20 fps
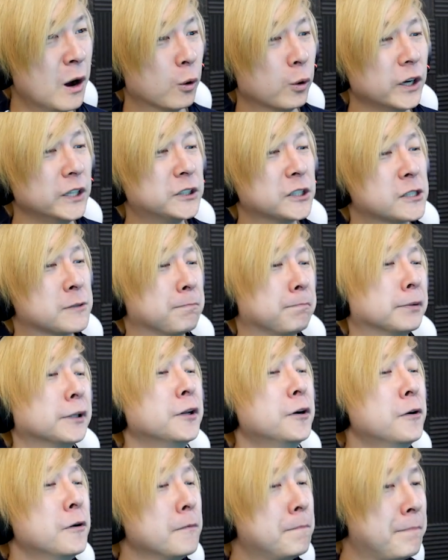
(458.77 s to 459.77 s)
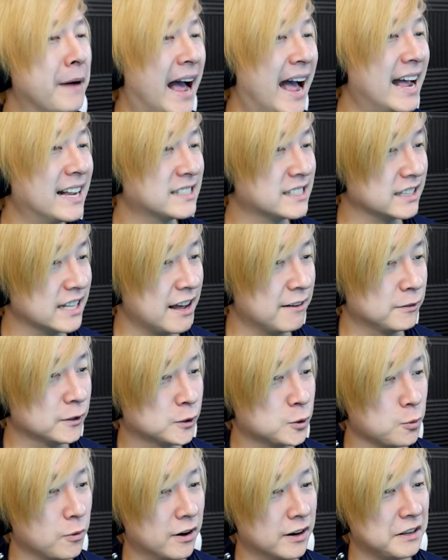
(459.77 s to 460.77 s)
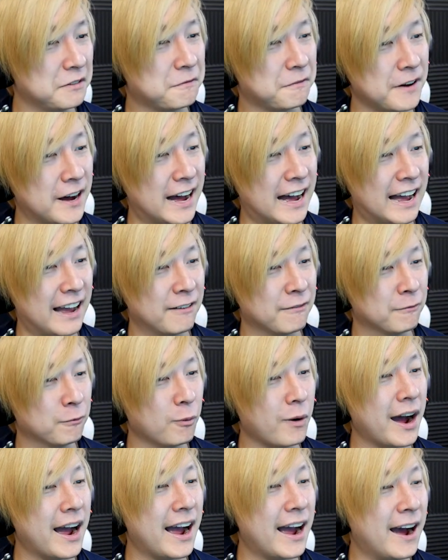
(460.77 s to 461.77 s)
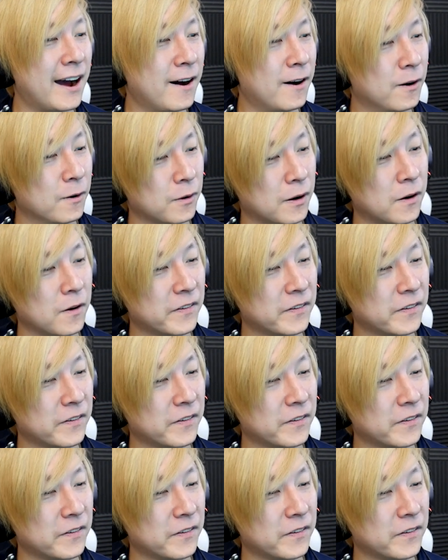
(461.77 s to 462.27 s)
We just blew past level 25, wow.